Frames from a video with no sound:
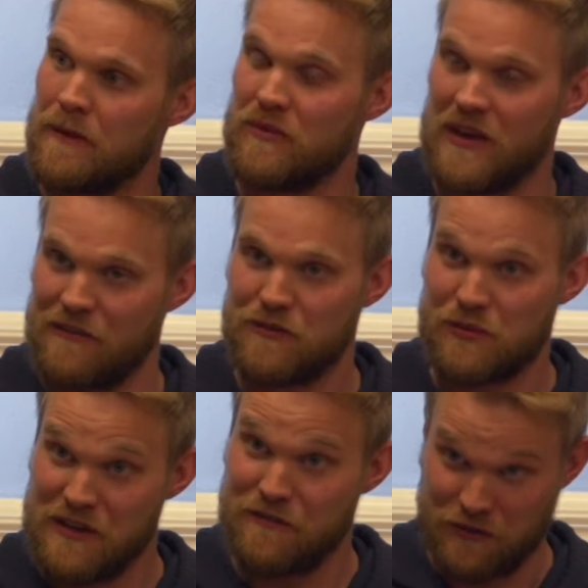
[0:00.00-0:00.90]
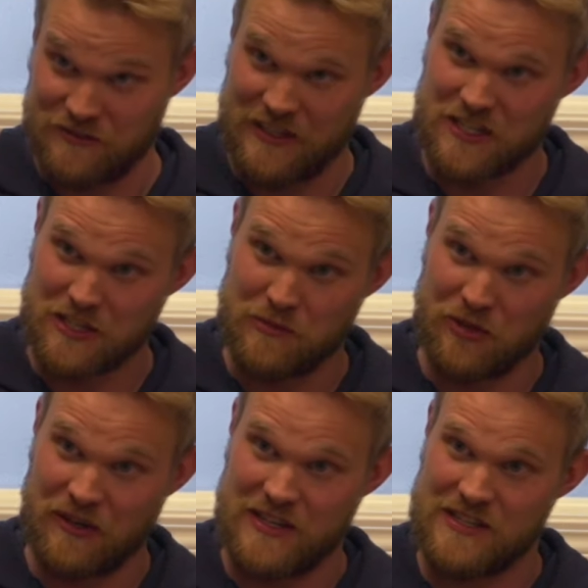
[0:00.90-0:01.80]
We have 3 First Nation
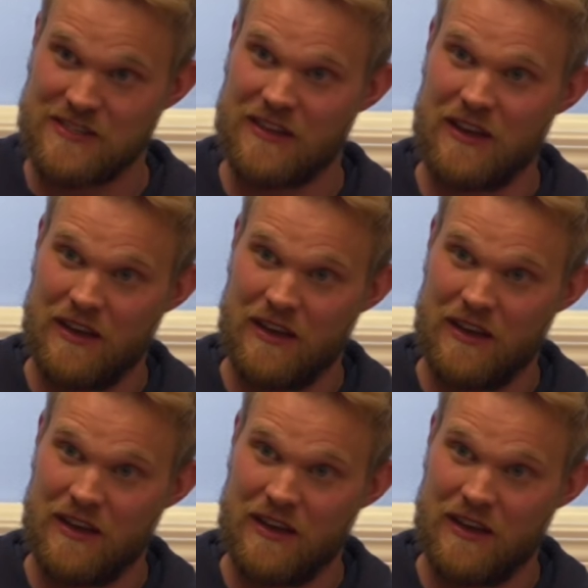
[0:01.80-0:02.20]
communities